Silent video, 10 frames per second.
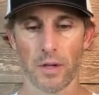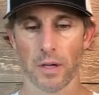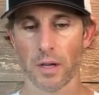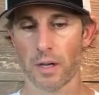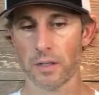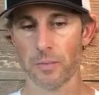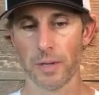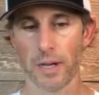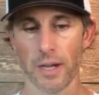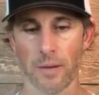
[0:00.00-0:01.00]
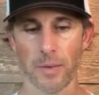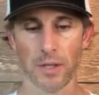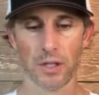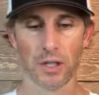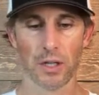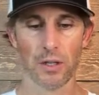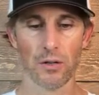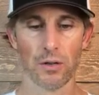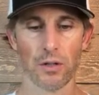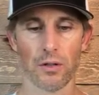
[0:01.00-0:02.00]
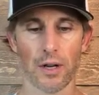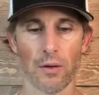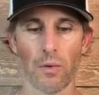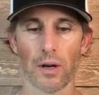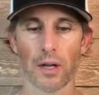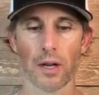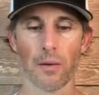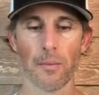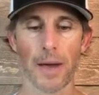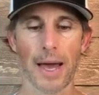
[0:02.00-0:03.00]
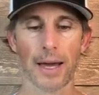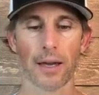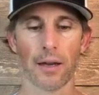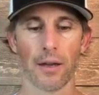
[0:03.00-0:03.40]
contemplating how much they do or do not want to come back